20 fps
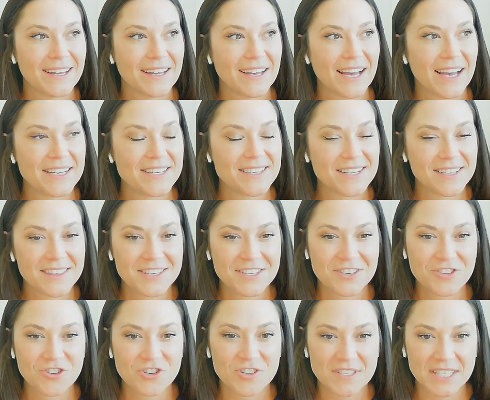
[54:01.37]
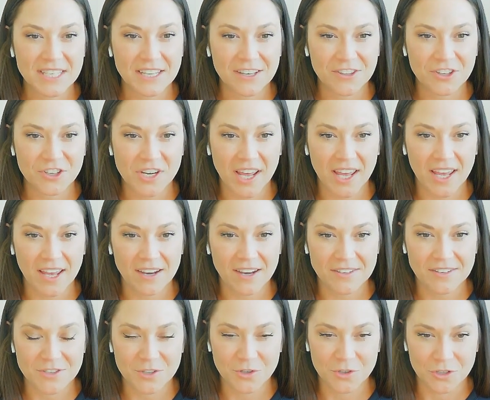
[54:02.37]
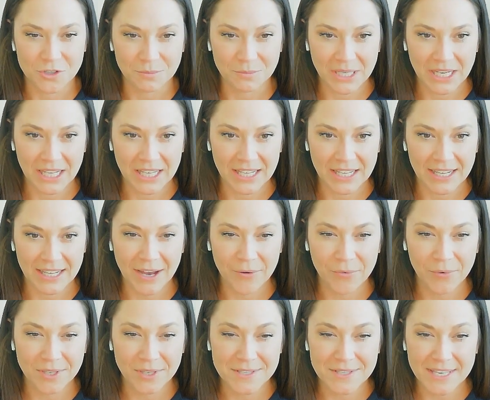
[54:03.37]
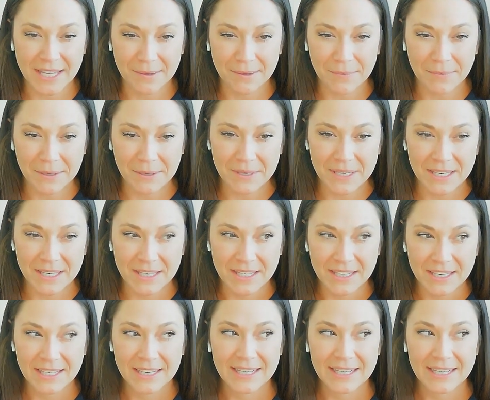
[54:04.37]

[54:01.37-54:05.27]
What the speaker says: I did this just the other day on social media. I would say maybe